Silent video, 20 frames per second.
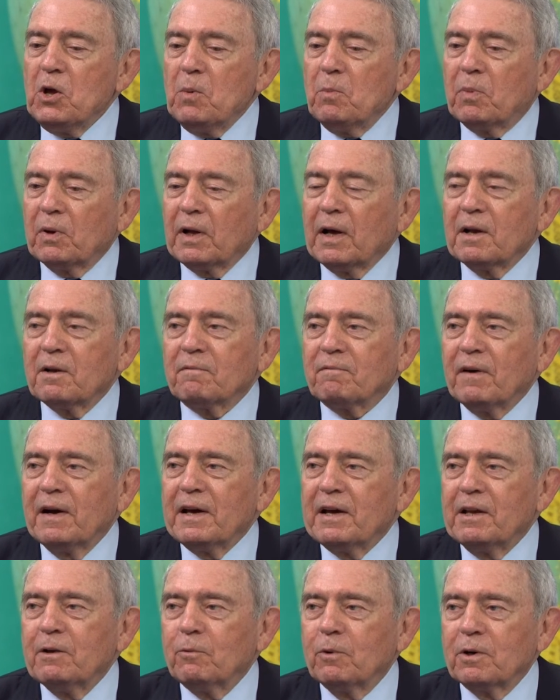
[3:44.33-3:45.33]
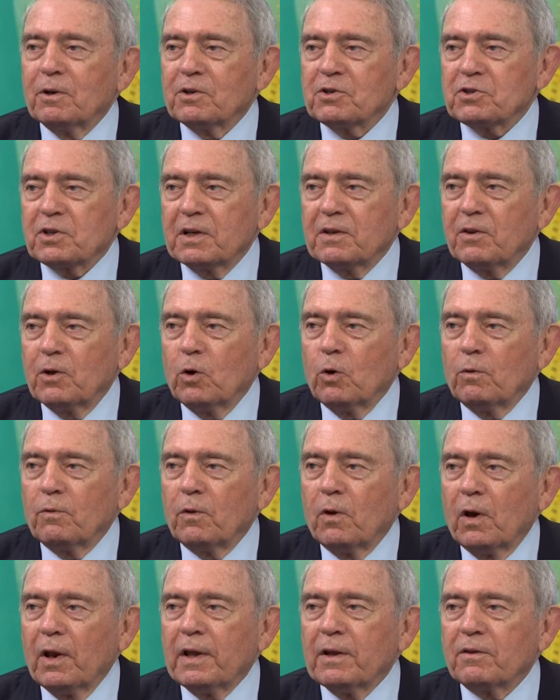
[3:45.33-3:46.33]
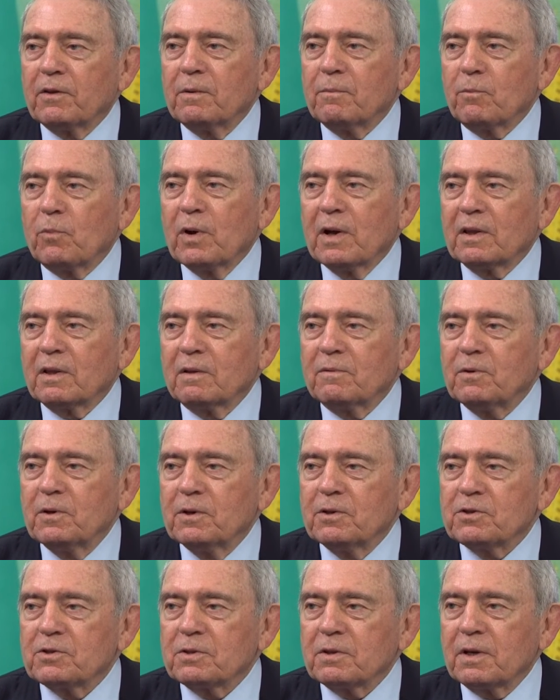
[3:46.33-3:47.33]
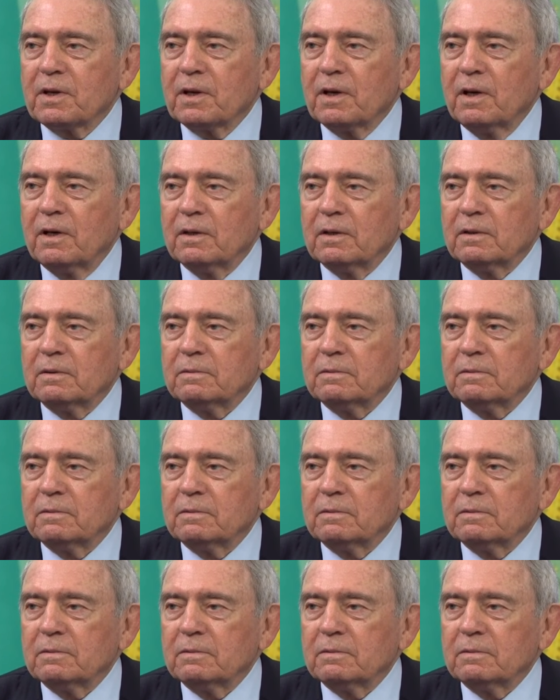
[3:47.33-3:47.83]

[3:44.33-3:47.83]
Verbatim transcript: But I defy anyone to say that over the length and breadth of his uh,